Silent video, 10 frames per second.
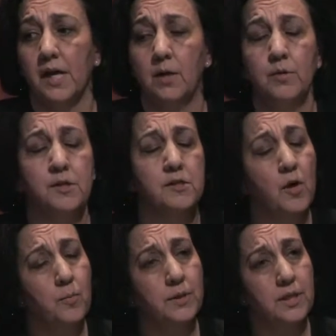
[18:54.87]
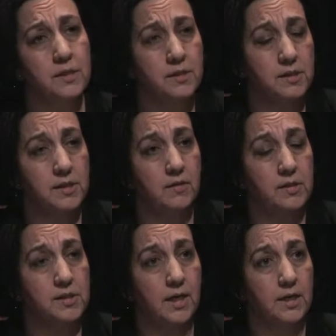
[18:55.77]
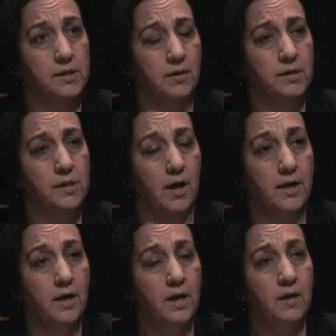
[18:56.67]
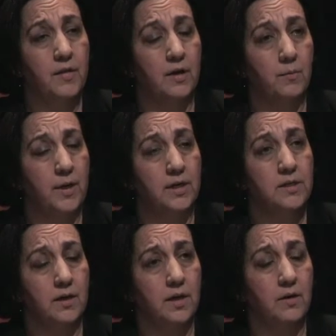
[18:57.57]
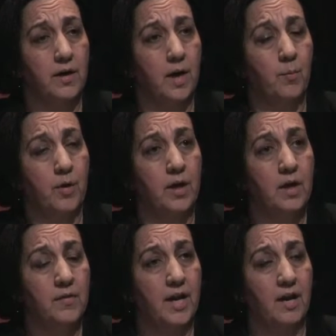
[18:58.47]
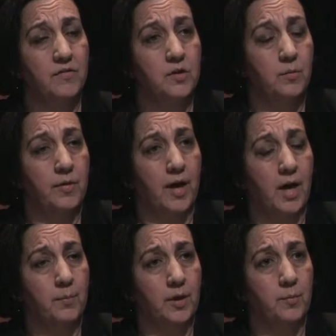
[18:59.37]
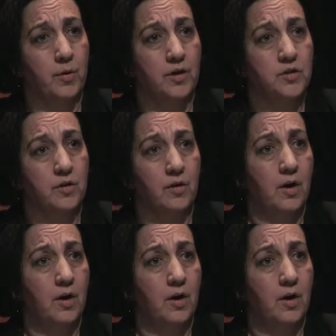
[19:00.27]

I was so pleased to see the studies outside that are being done here at Emory that have to do with high blood pressure,